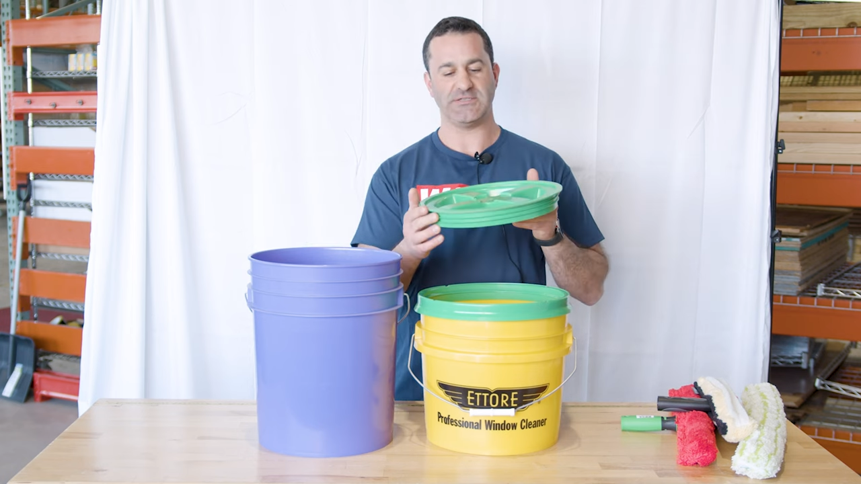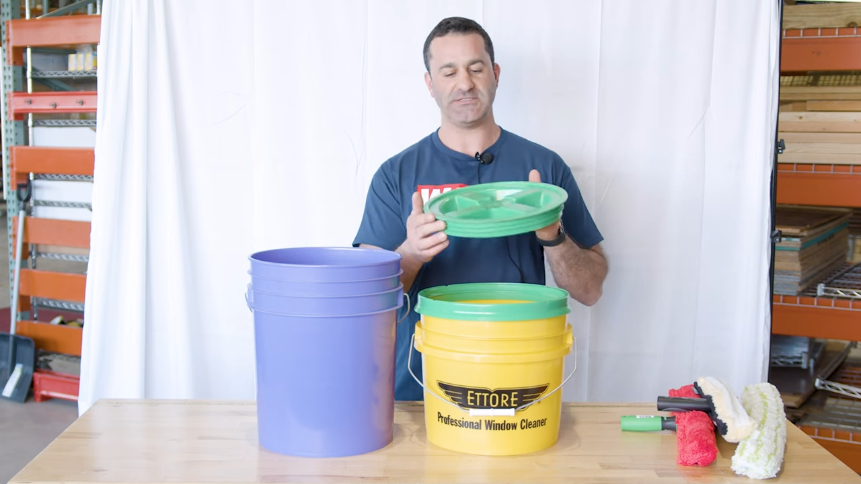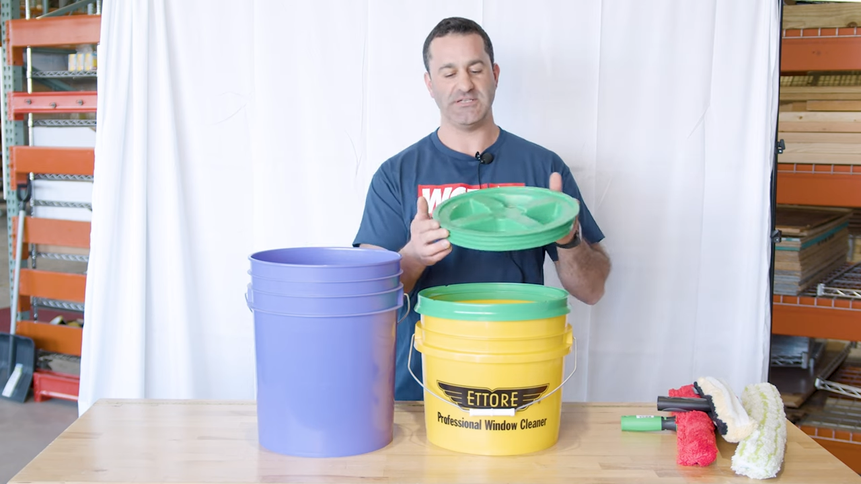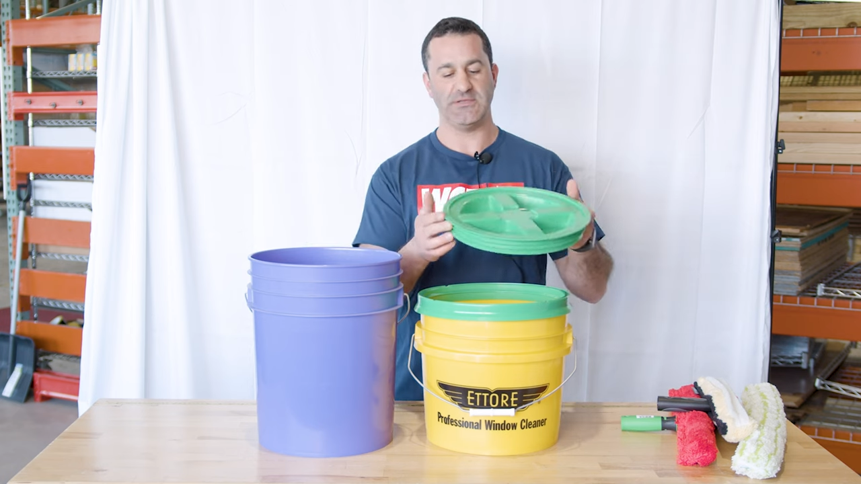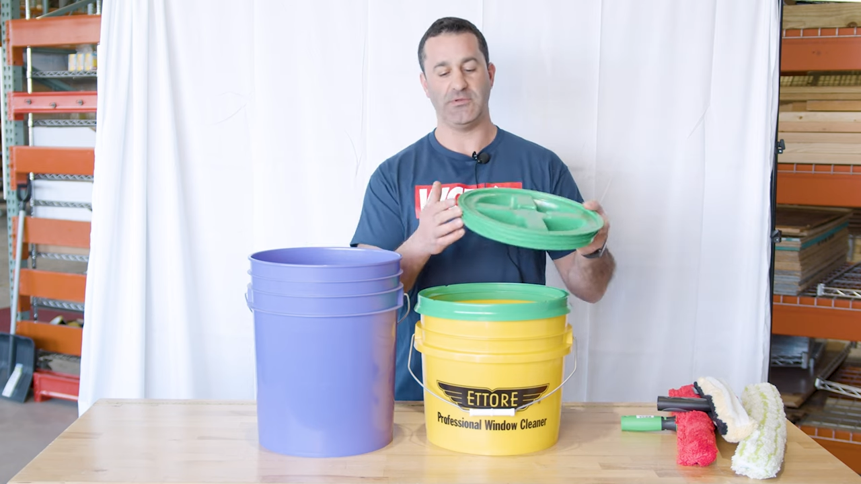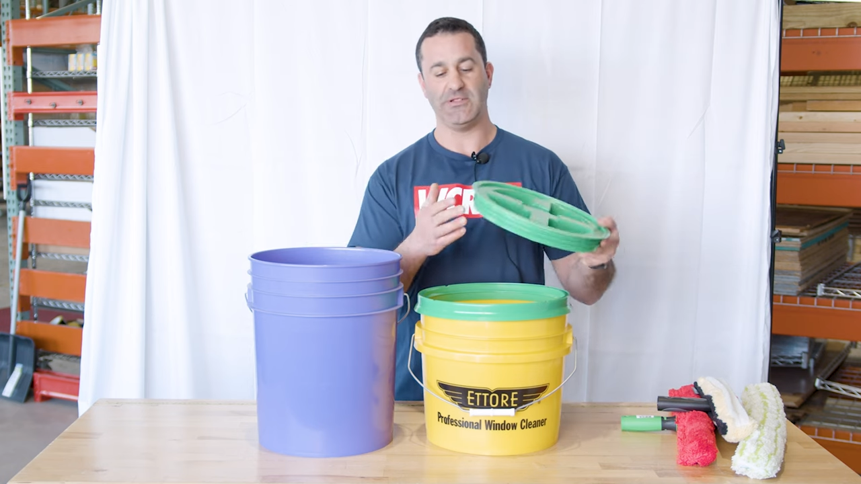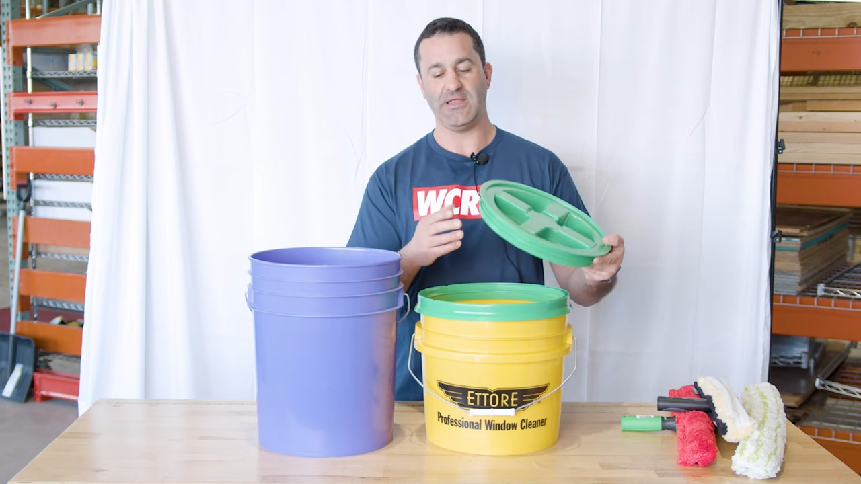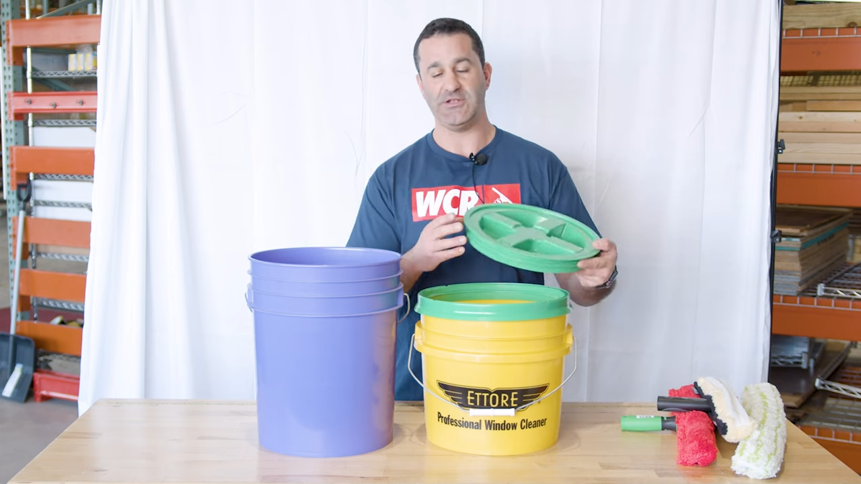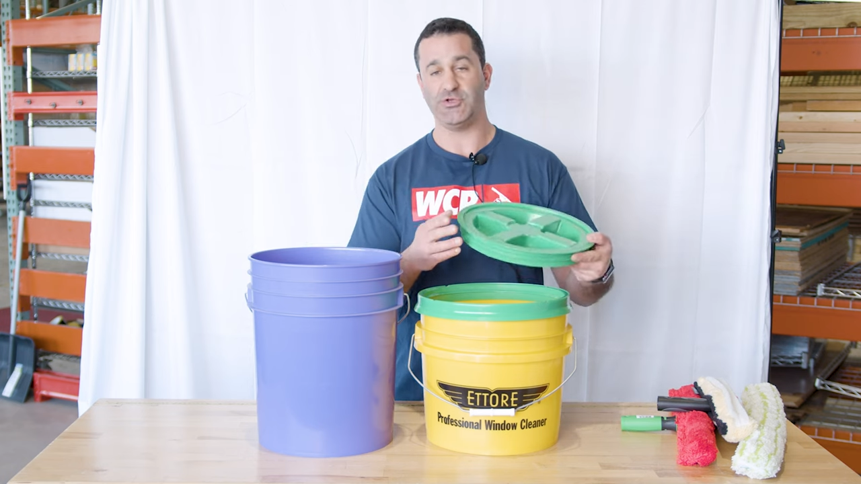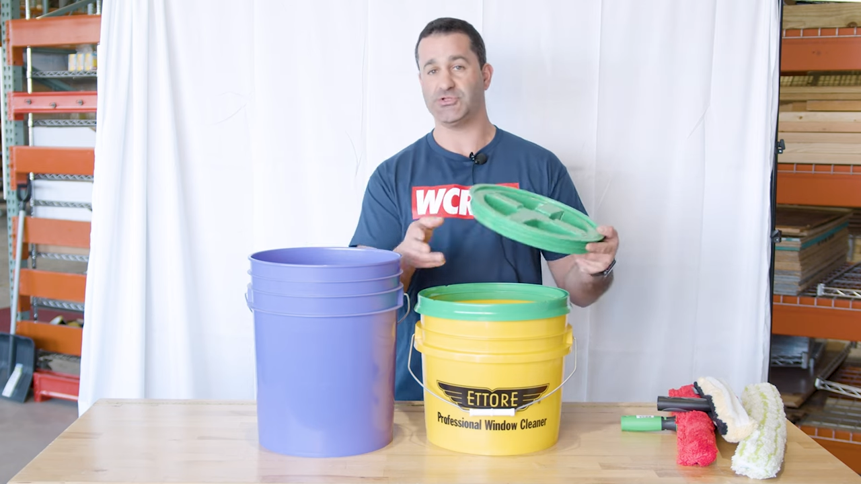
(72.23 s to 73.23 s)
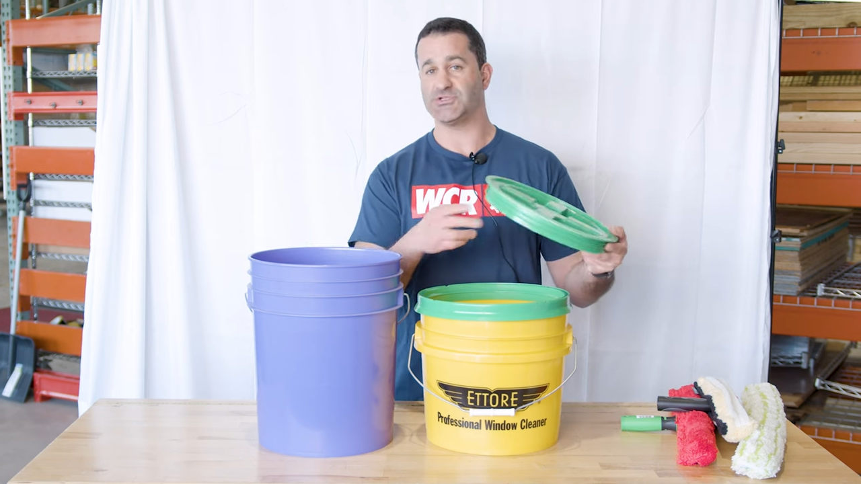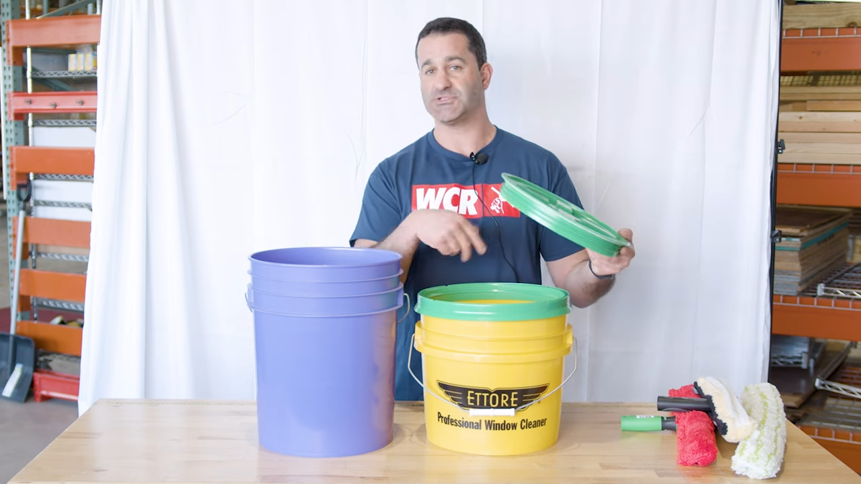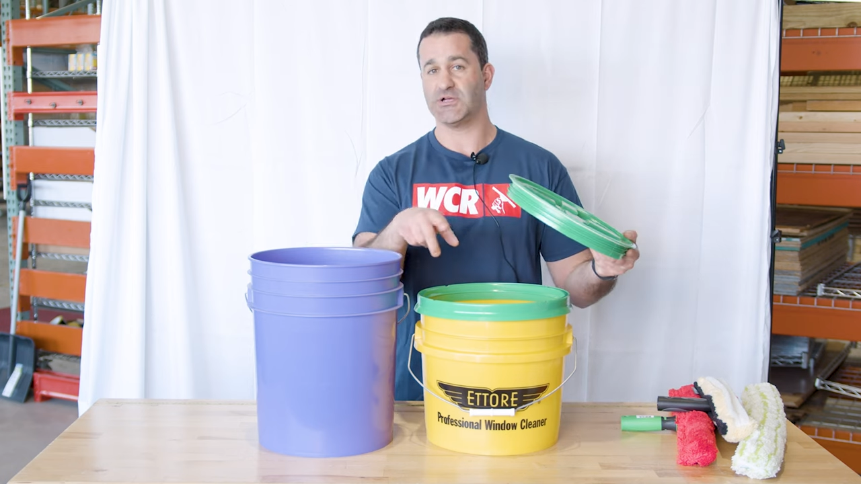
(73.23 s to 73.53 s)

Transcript: sealable lid you can just